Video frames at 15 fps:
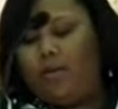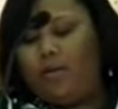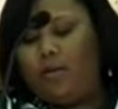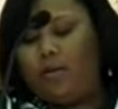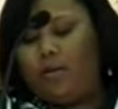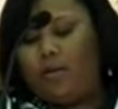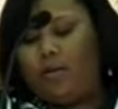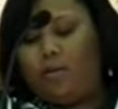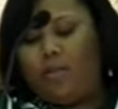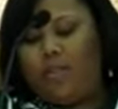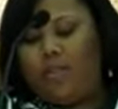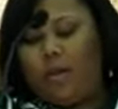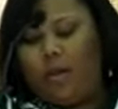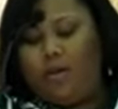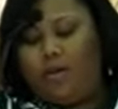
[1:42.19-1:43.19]
with
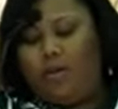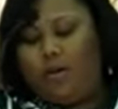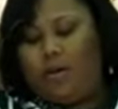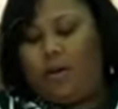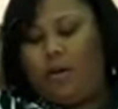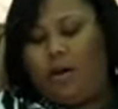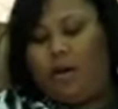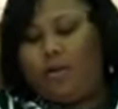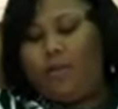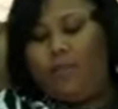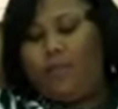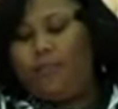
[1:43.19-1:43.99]
all your heart,